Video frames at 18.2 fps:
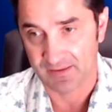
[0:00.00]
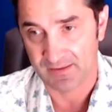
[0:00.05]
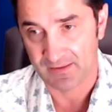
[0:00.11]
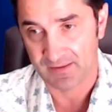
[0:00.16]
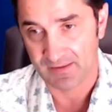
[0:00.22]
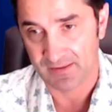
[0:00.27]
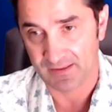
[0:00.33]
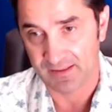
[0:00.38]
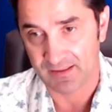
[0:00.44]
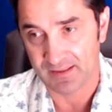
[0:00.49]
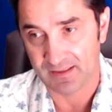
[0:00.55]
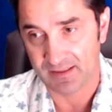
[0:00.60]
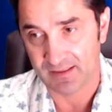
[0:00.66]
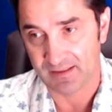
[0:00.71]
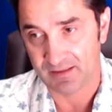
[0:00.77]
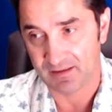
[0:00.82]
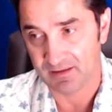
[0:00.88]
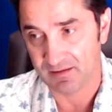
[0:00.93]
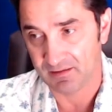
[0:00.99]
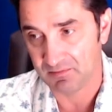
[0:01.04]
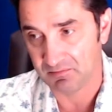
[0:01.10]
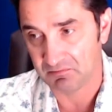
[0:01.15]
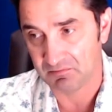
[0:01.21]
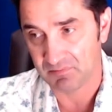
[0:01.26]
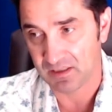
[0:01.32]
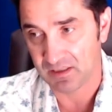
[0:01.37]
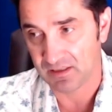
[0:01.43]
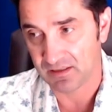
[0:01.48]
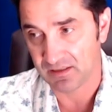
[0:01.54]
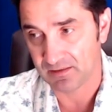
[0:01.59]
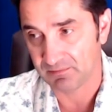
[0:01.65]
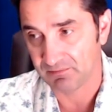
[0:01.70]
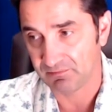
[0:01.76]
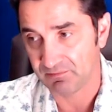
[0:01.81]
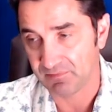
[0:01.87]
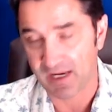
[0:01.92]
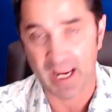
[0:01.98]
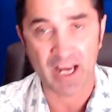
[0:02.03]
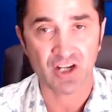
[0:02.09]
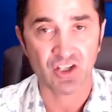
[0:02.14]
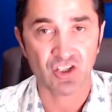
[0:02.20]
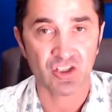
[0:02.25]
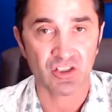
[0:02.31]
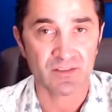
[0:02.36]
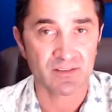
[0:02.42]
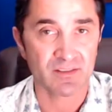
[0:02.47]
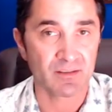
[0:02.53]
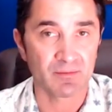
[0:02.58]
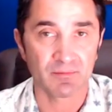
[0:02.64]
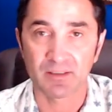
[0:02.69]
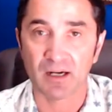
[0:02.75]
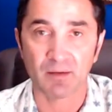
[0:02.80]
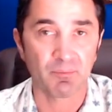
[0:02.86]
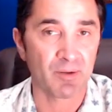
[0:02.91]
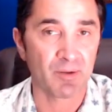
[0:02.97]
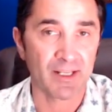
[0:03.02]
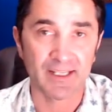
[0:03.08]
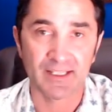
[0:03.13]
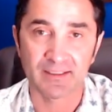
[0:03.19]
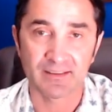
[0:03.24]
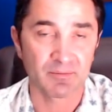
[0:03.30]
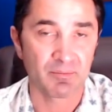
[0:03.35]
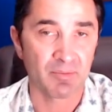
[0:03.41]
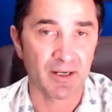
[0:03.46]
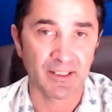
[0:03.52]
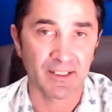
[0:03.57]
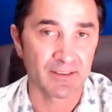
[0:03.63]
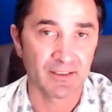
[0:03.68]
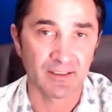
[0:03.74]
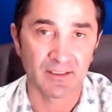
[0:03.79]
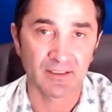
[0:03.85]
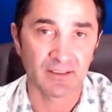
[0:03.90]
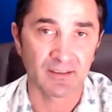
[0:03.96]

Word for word: uh, uh, actions that are planned by the